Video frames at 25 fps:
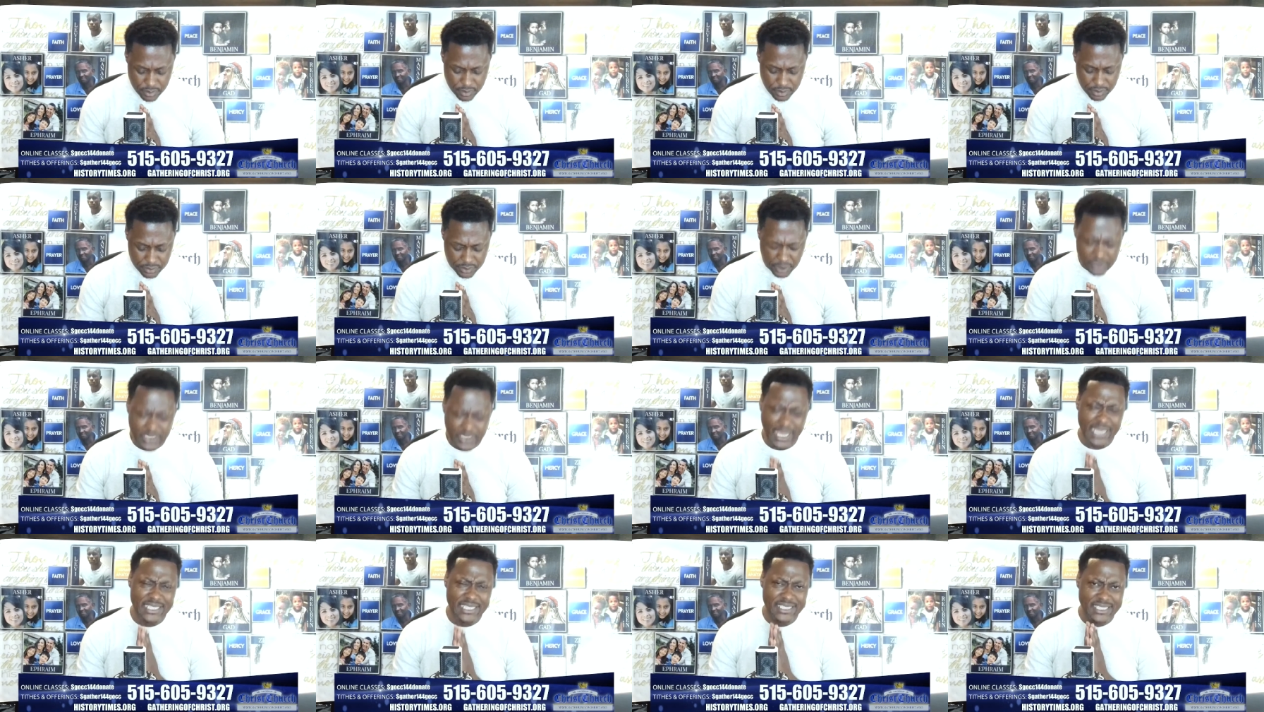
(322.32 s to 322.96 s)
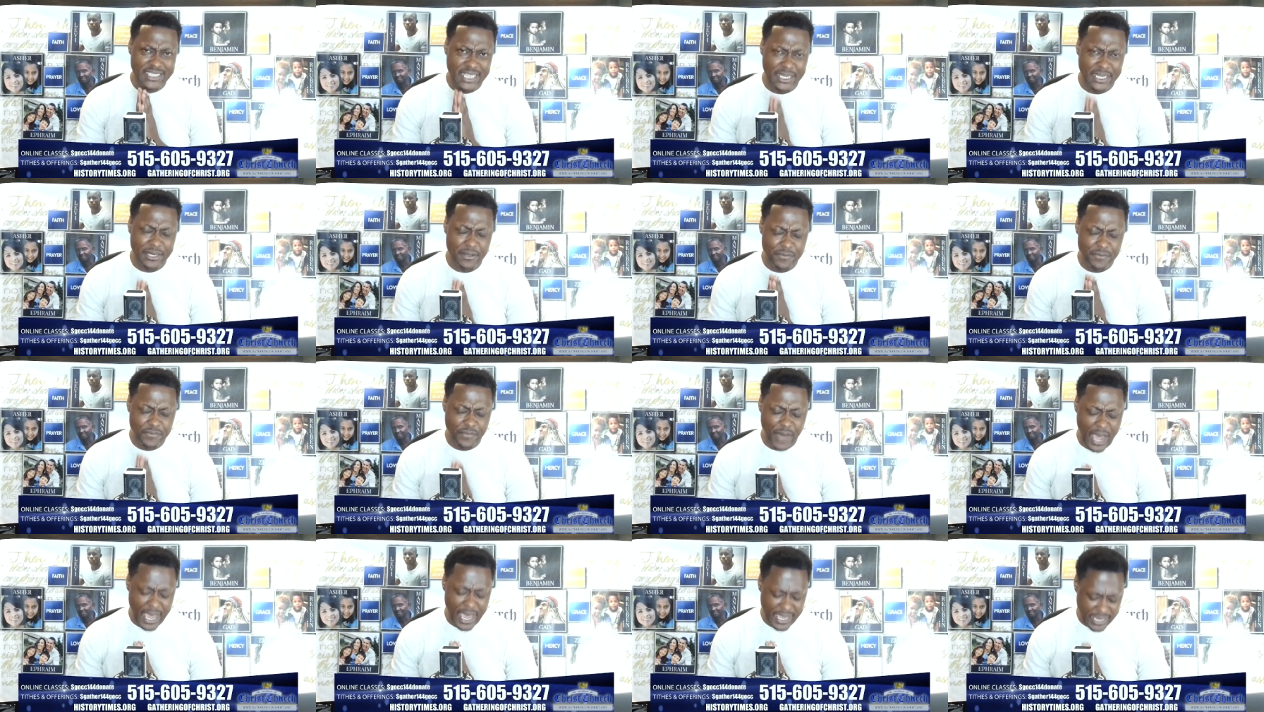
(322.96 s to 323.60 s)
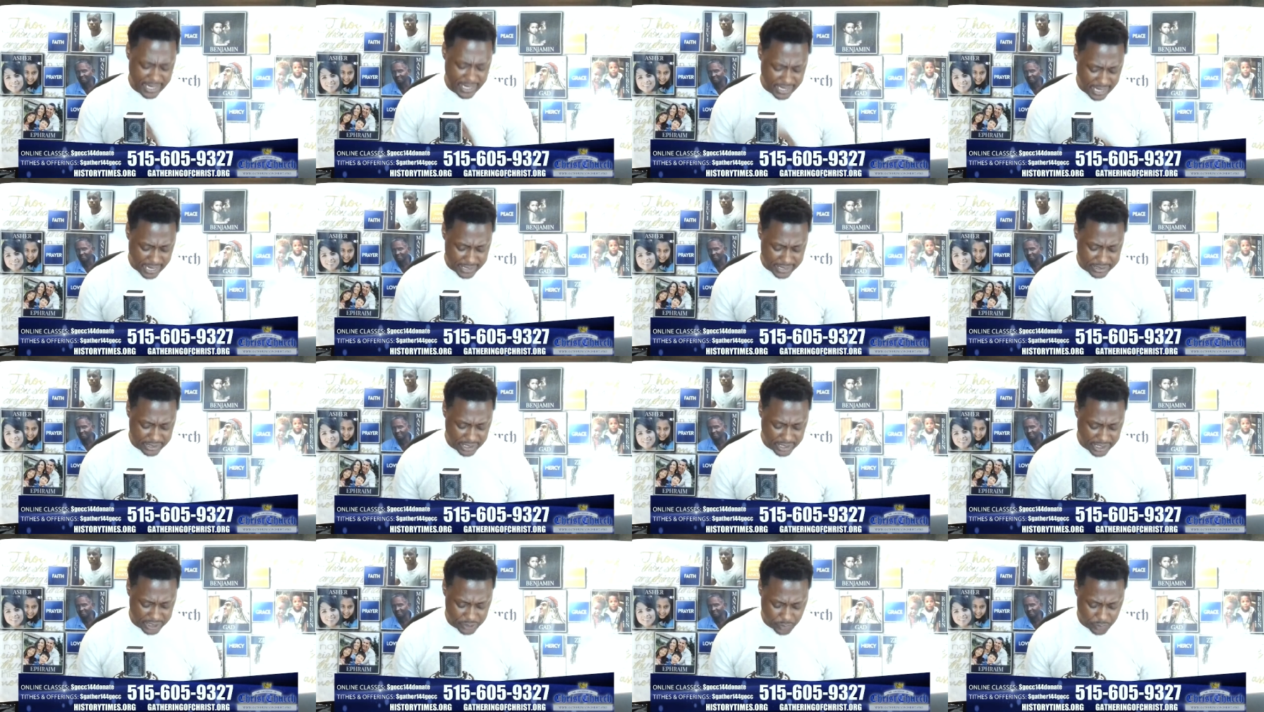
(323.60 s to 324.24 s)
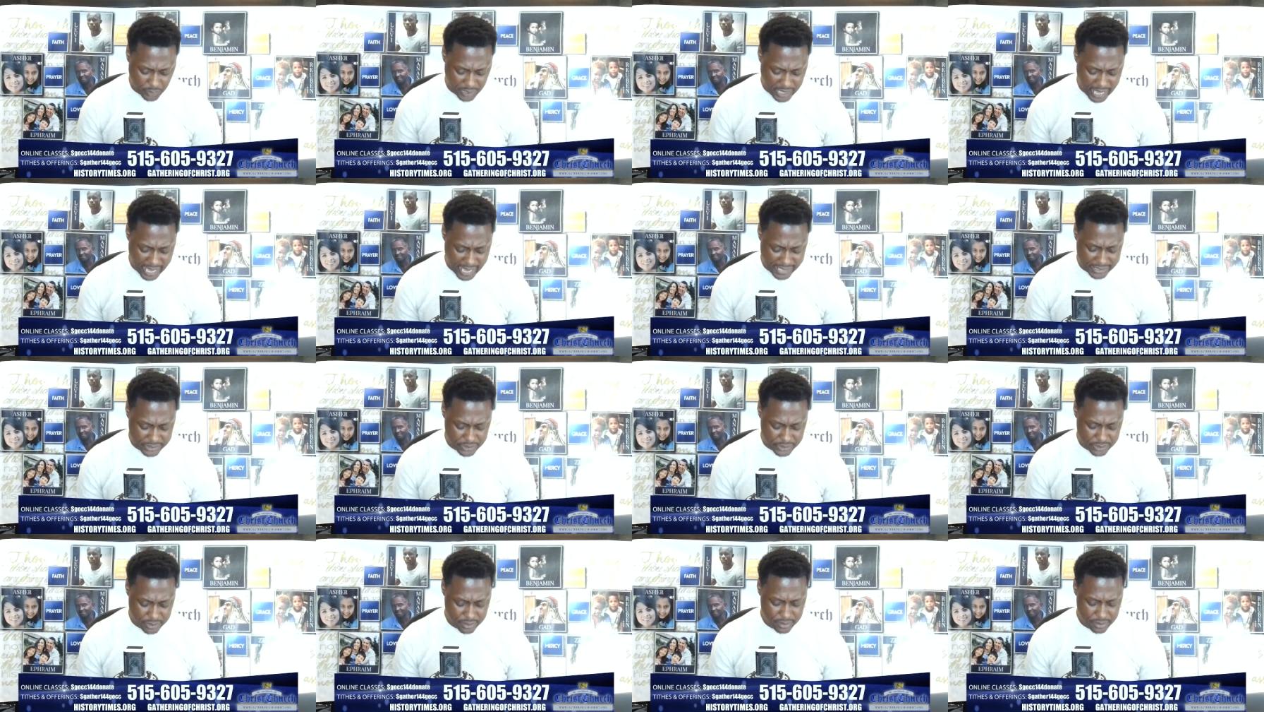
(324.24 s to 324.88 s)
does identifying as Israelites,